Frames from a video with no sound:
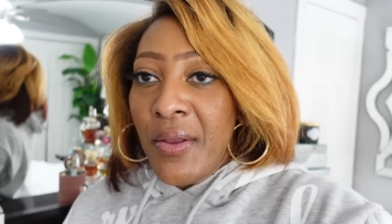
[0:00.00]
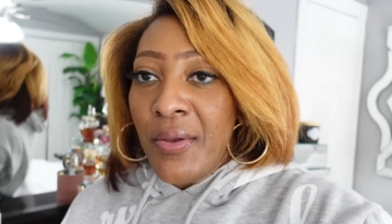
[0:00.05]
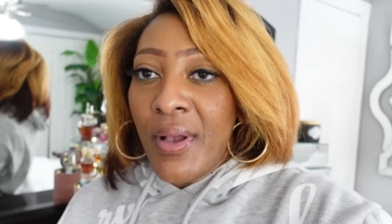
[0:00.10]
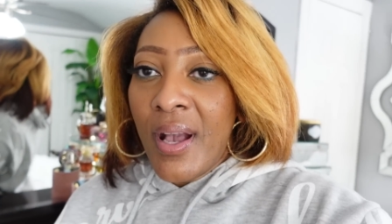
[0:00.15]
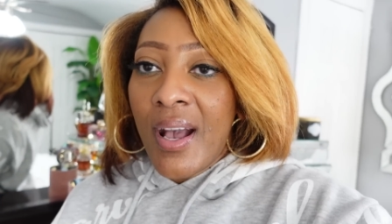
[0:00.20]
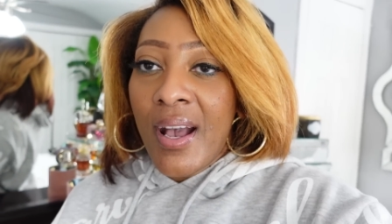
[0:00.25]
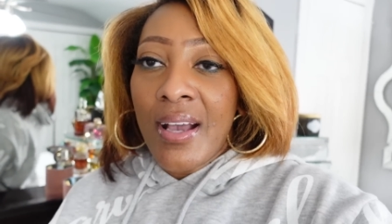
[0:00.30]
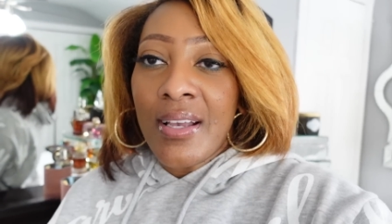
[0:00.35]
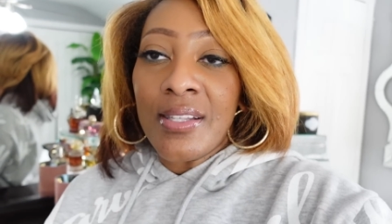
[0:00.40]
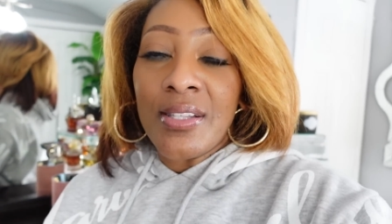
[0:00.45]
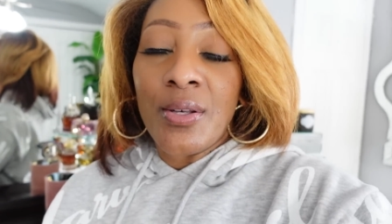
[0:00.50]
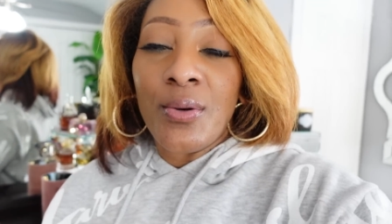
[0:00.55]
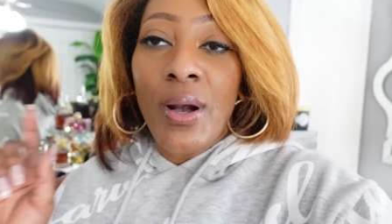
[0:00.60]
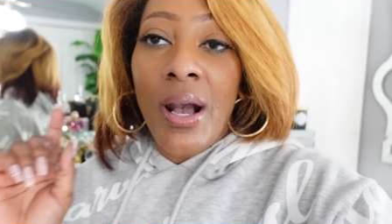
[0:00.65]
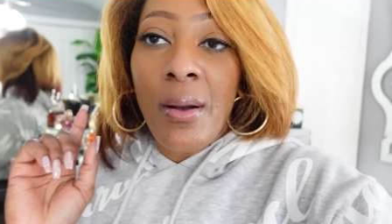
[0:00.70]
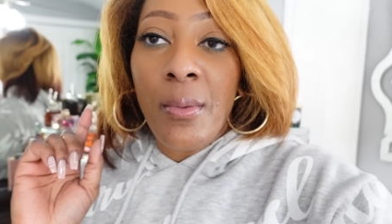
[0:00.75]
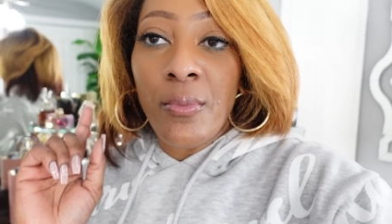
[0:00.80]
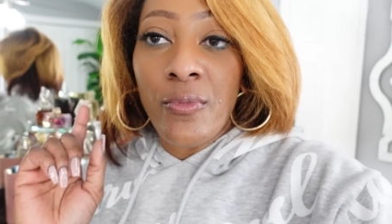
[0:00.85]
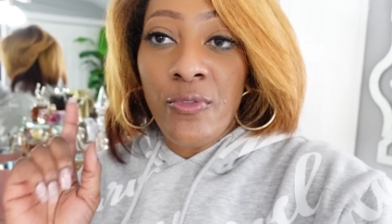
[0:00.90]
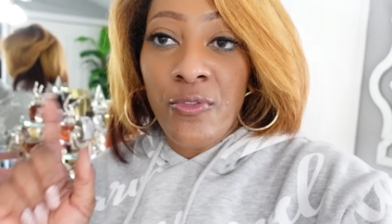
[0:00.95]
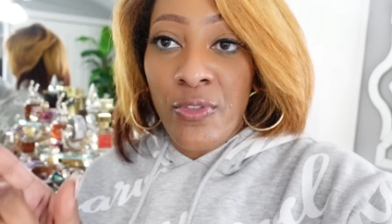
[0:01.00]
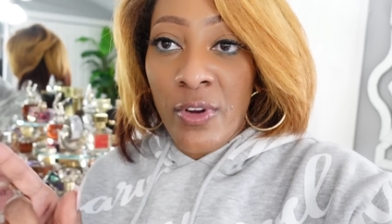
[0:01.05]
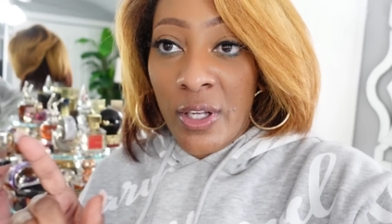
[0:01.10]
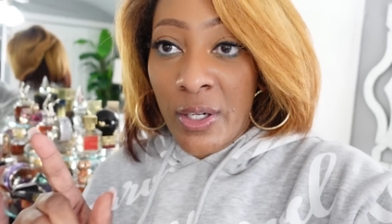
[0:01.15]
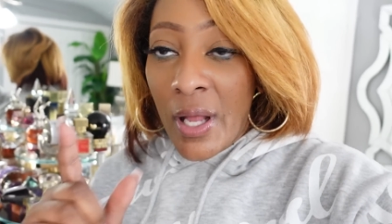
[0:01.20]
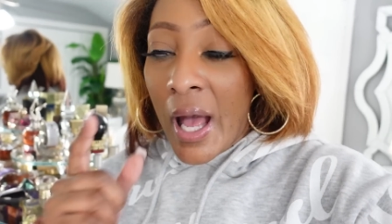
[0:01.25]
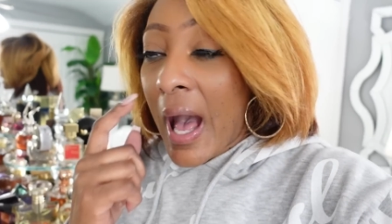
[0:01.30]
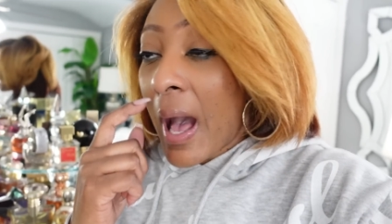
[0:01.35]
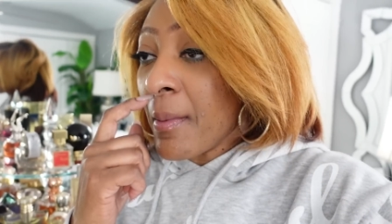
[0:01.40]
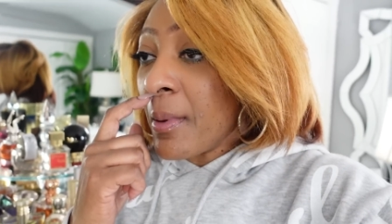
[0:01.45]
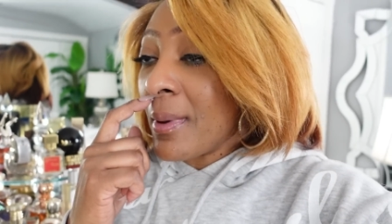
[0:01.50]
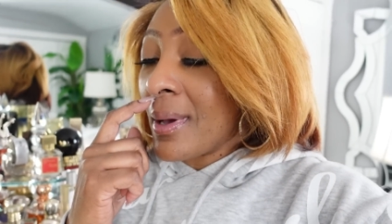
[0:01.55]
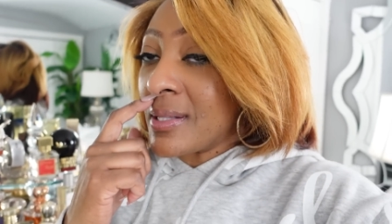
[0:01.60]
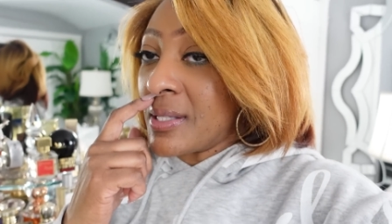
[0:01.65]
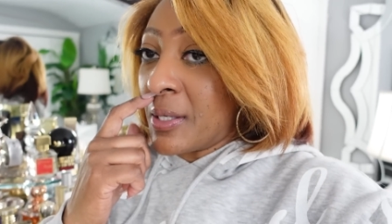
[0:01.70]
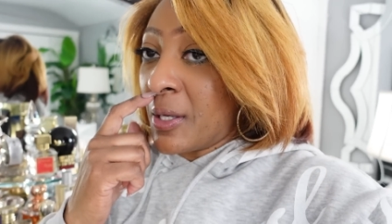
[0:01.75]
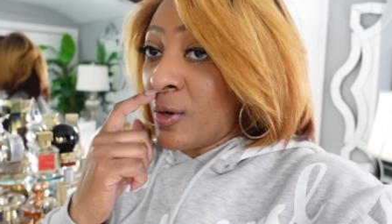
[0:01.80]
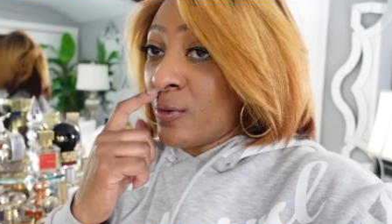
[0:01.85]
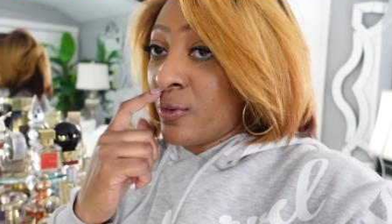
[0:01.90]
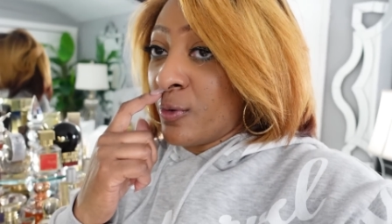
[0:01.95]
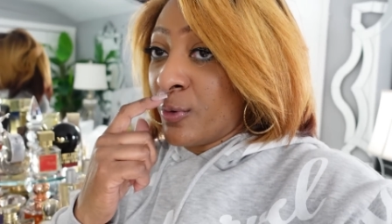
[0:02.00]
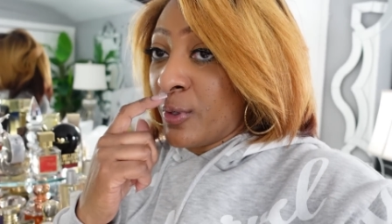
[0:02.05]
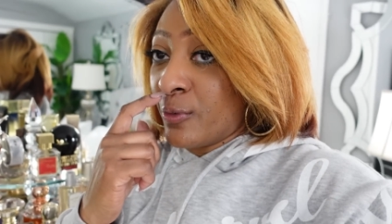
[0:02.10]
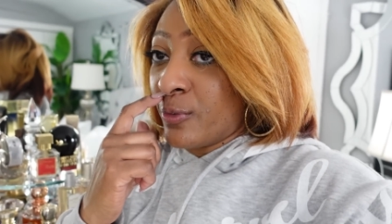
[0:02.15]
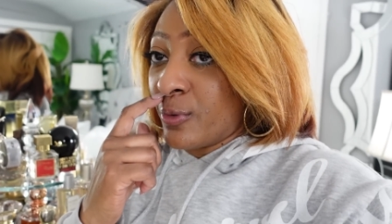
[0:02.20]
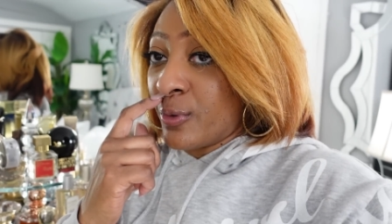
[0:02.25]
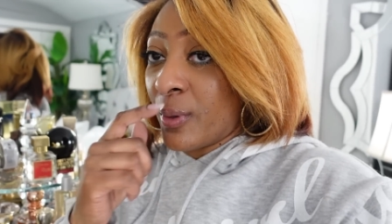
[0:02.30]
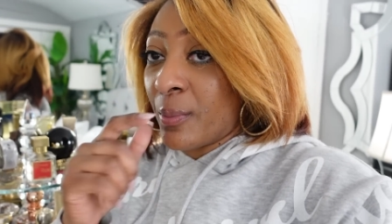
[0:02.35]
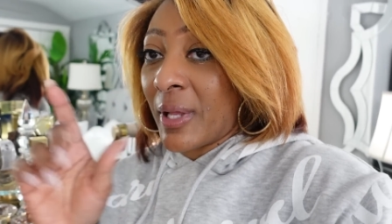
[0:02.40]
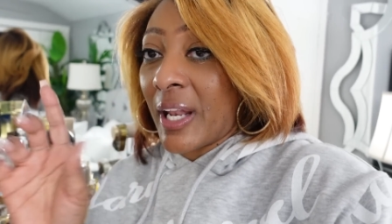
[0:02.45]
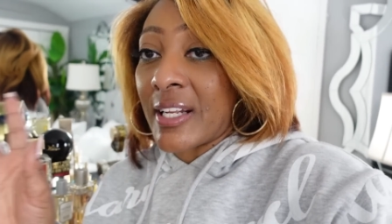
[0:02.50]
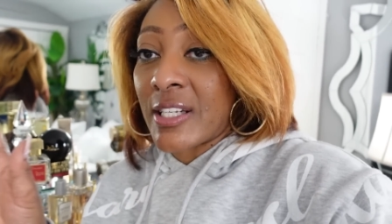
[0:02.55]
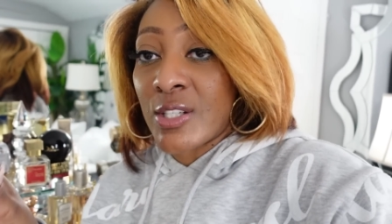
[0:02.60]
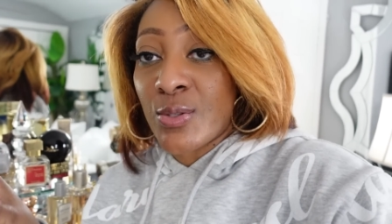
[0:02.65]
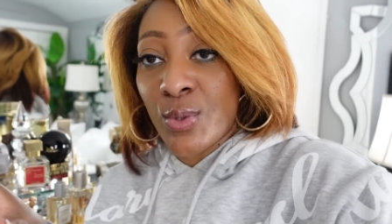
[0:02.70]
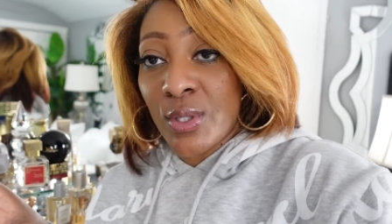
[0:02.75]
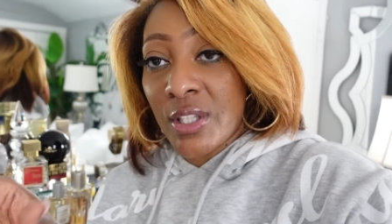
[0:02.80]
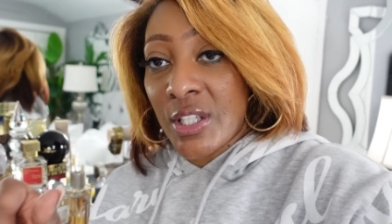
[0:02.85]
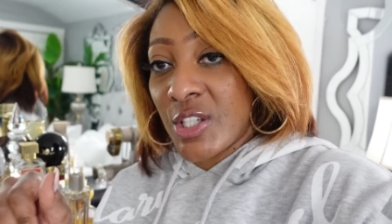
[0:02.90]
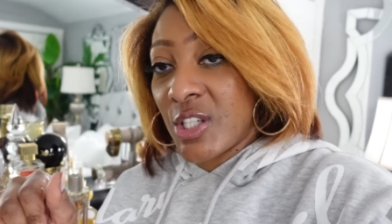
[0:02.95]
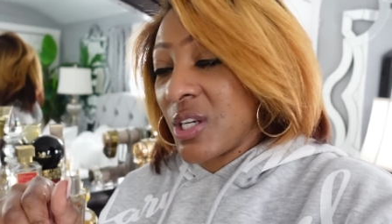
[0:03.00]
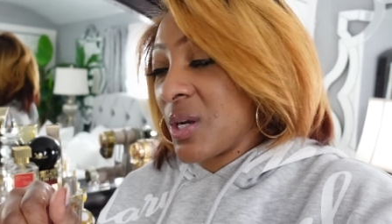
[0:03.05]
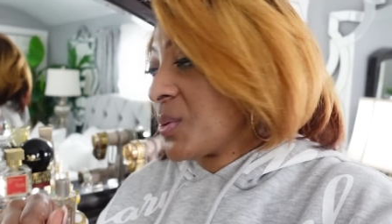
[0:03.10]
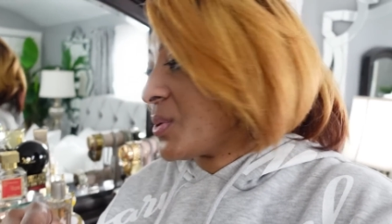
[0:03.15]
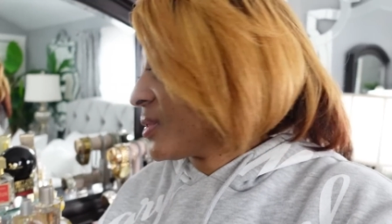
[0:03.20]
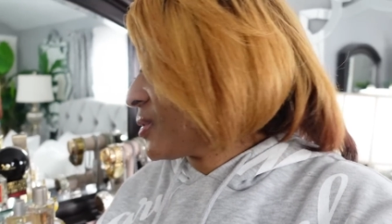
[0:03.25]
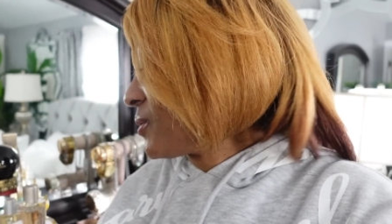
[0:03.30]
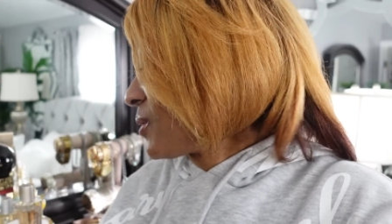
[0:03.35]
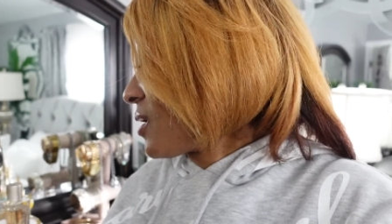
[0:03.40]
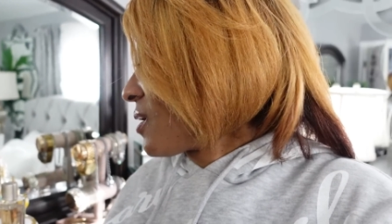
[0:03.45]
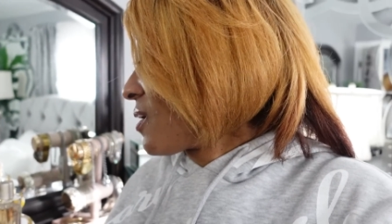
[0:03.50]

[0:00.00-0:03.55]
you guys so i'm from, i'm about to go for real for real but i just wanted to share with you